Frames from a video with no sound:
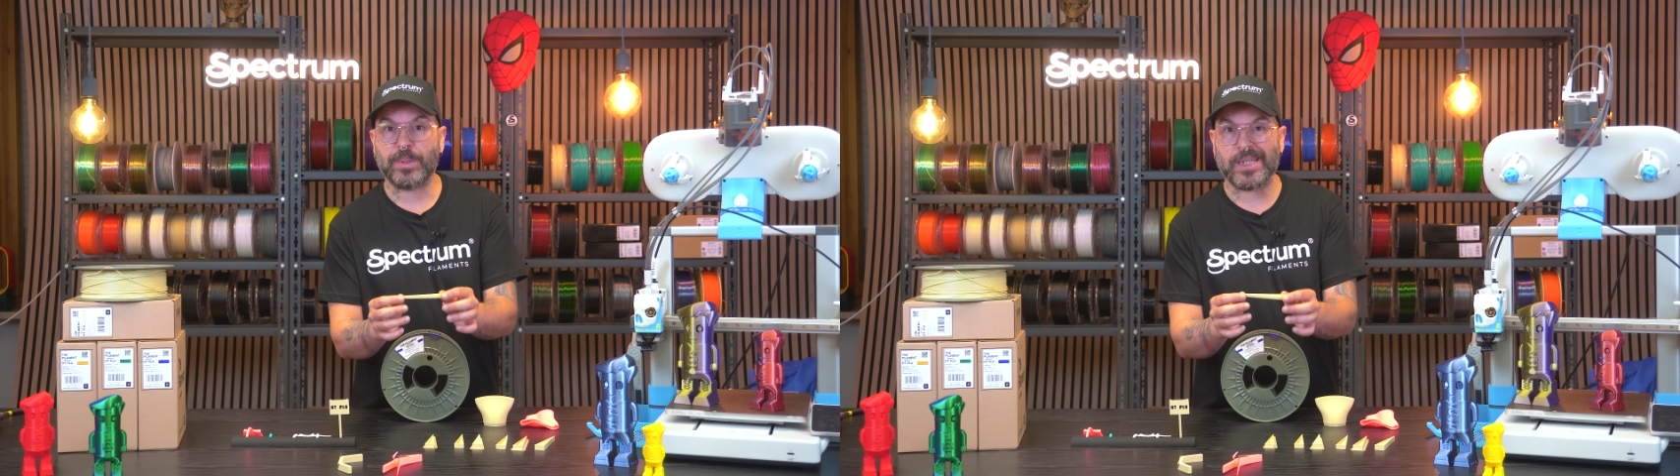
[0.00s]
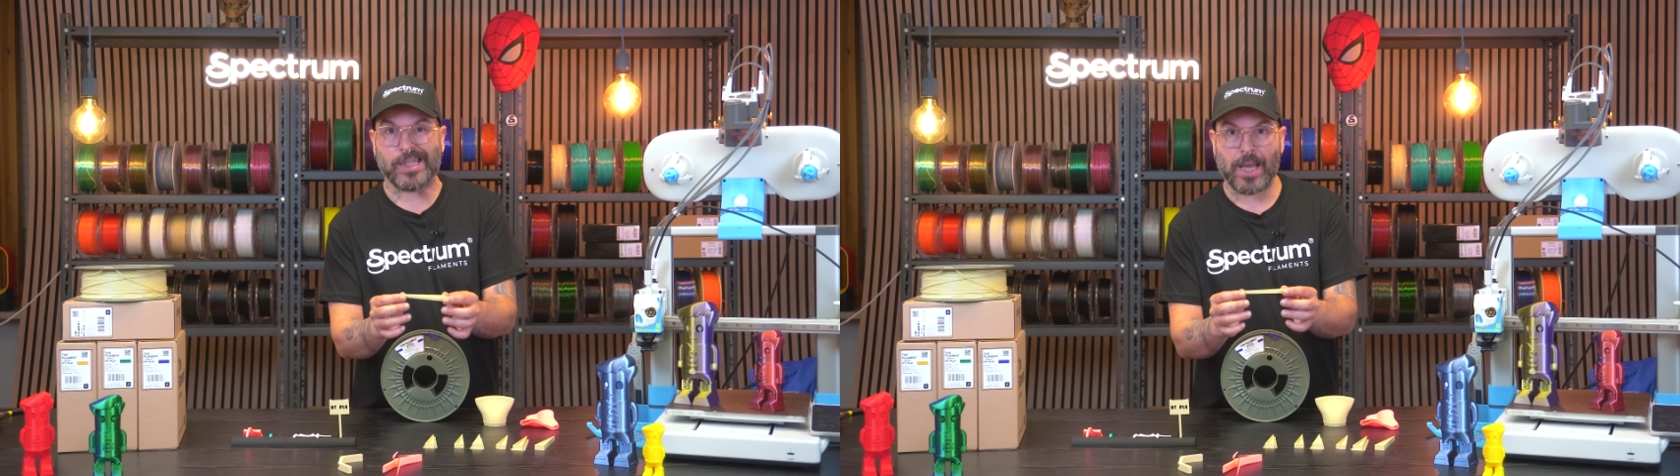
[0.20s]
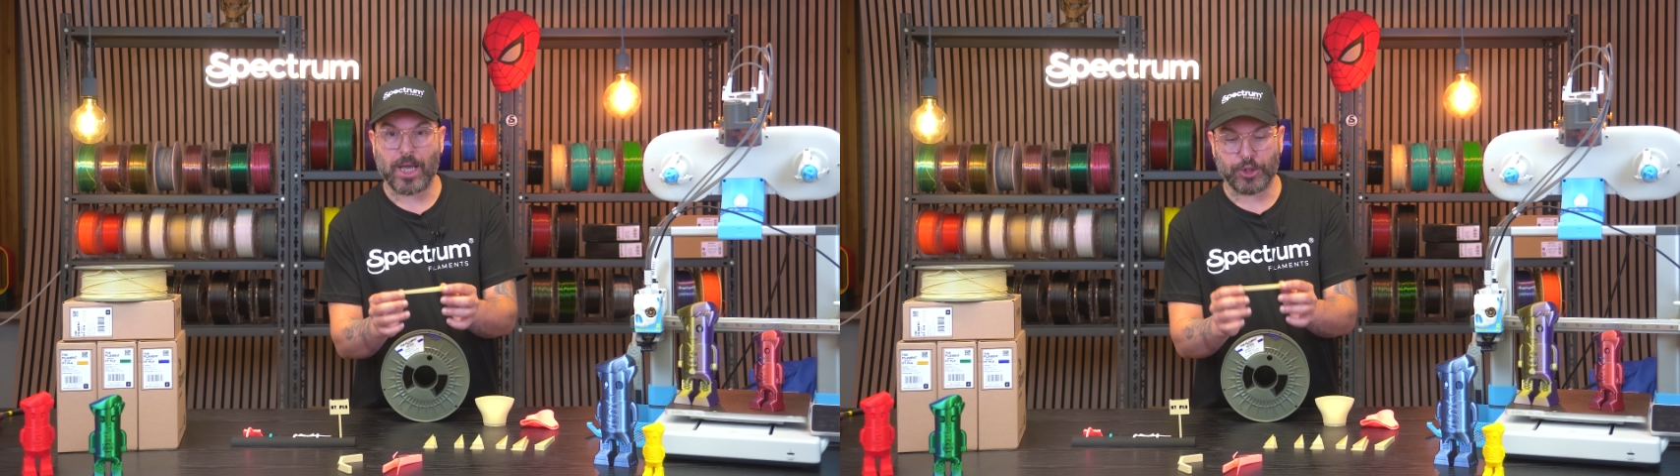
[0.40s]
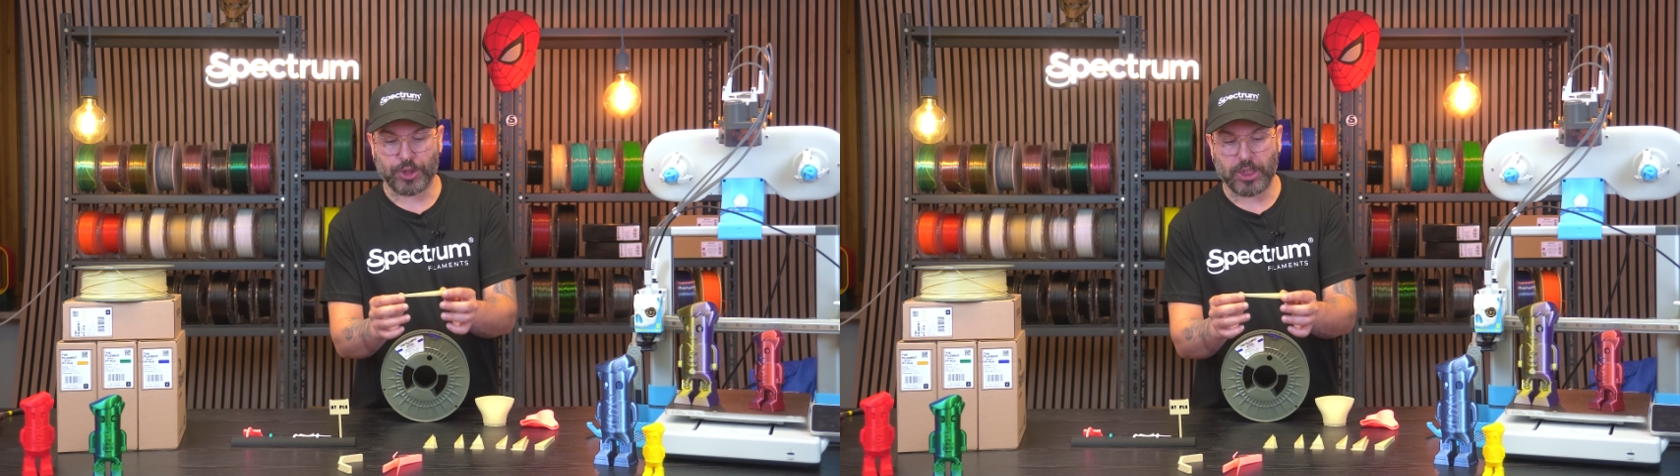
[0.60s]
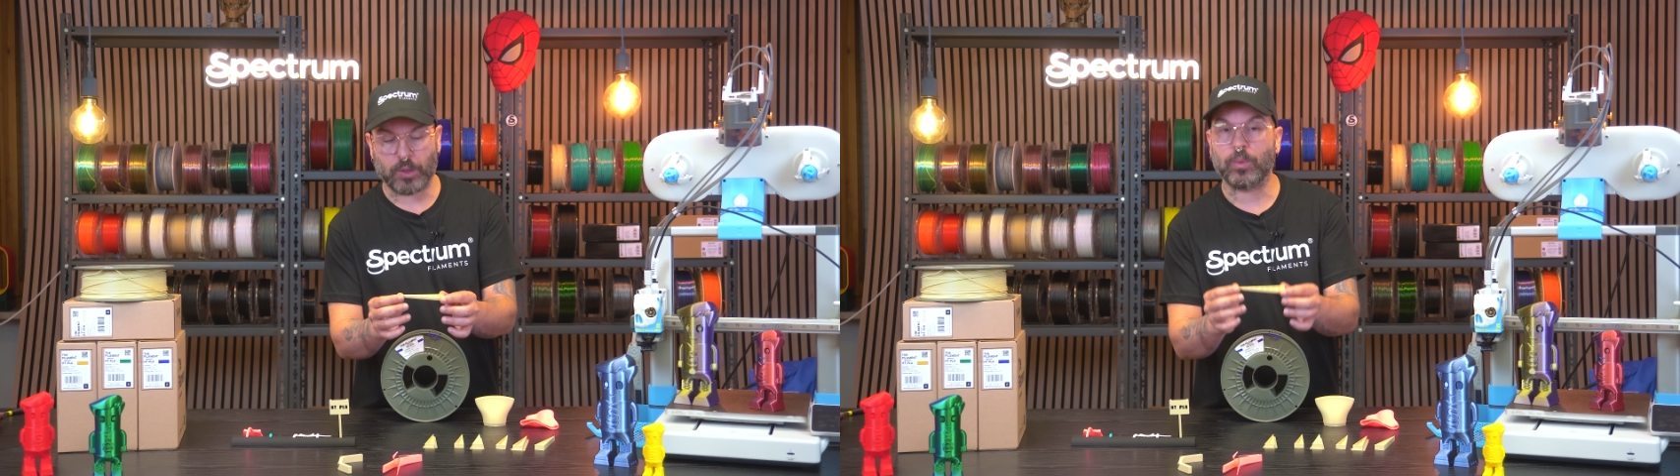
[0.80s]
PEI
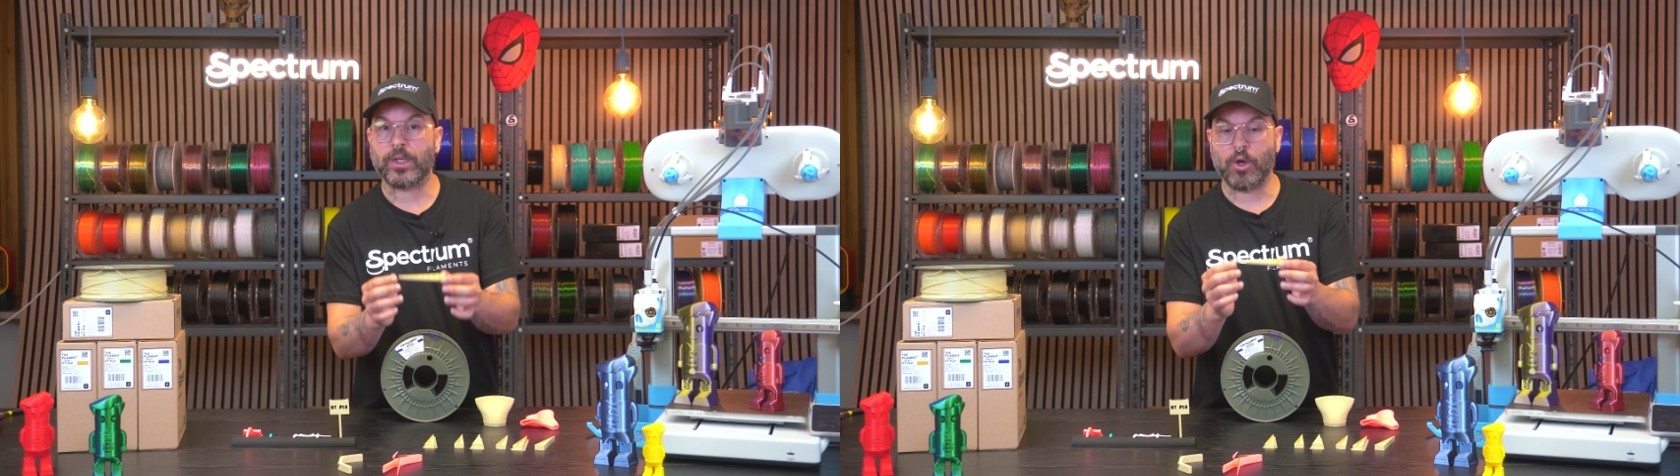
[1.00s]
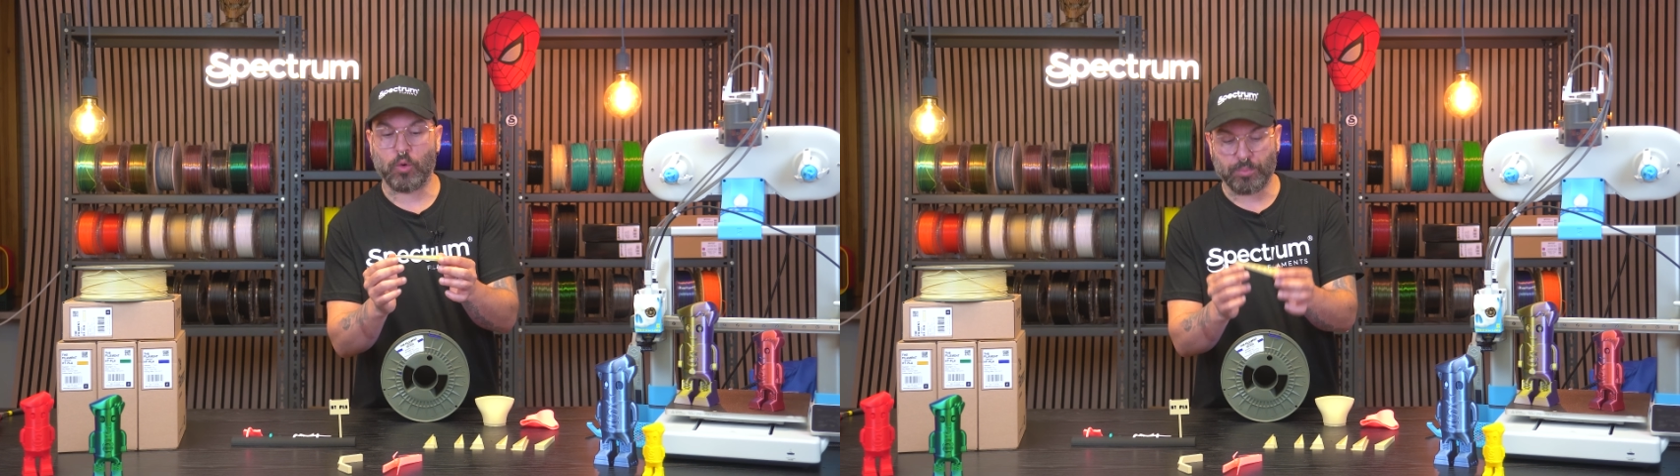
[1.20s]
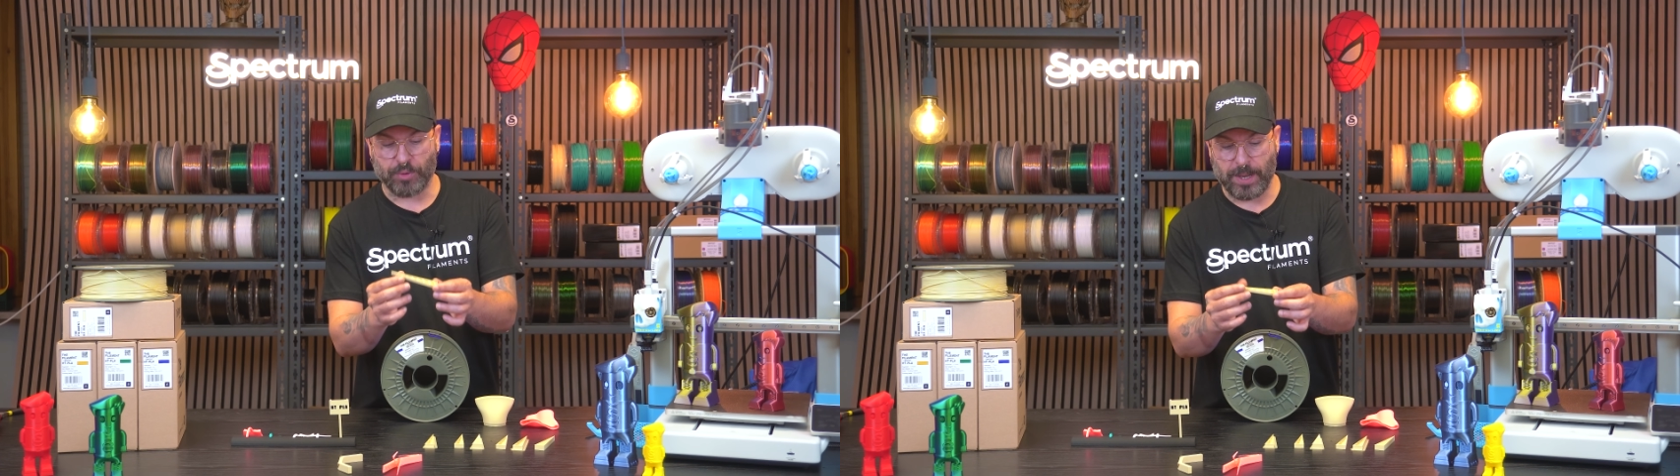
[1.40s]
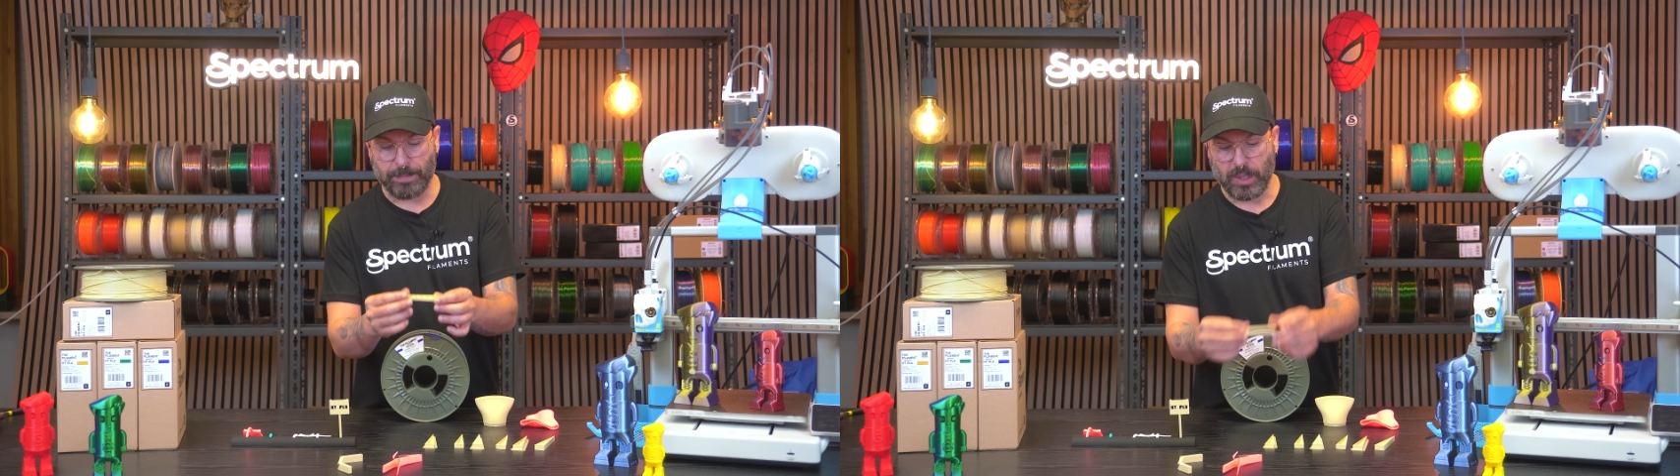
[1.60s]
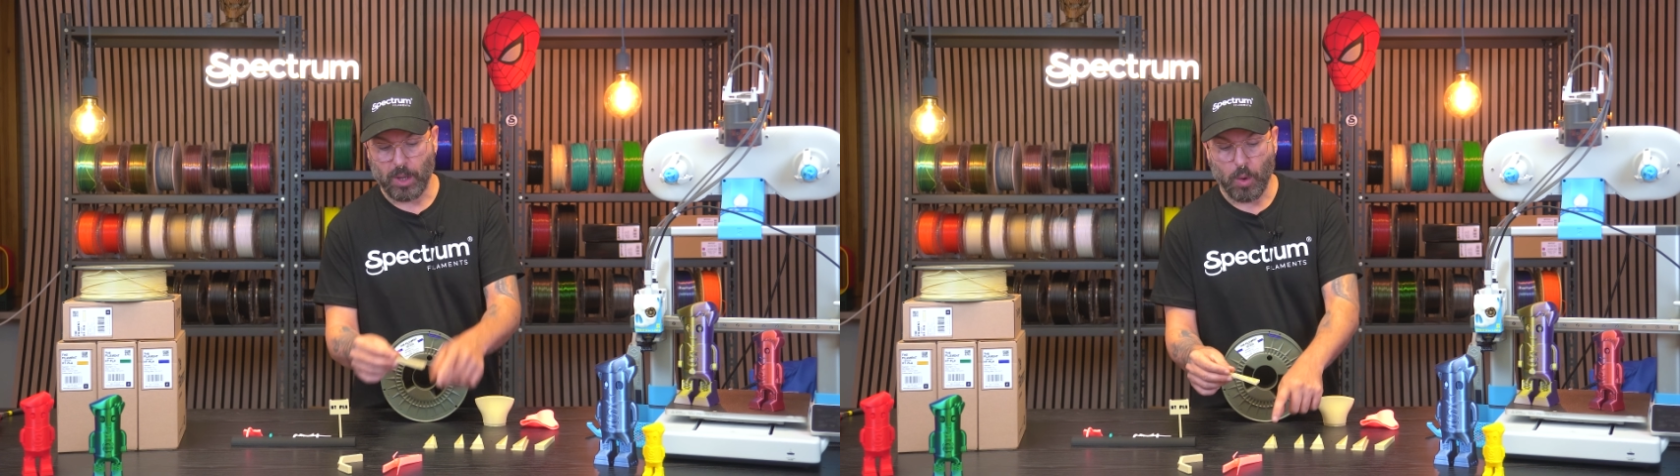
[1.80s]
sheet with no
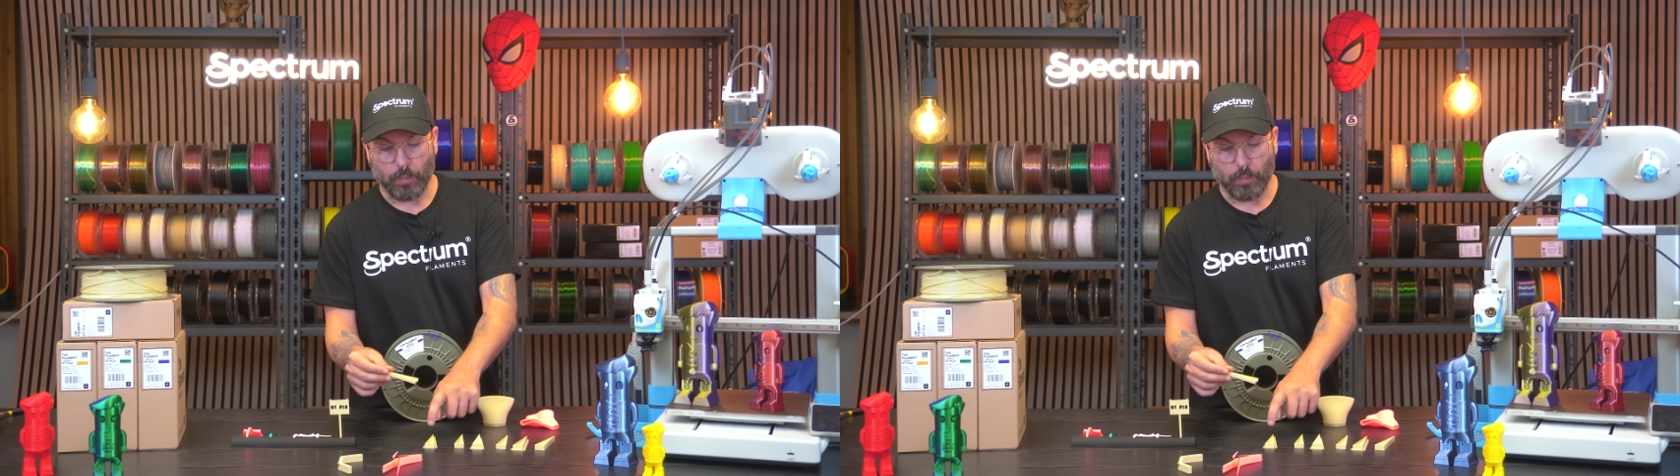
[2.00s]
brim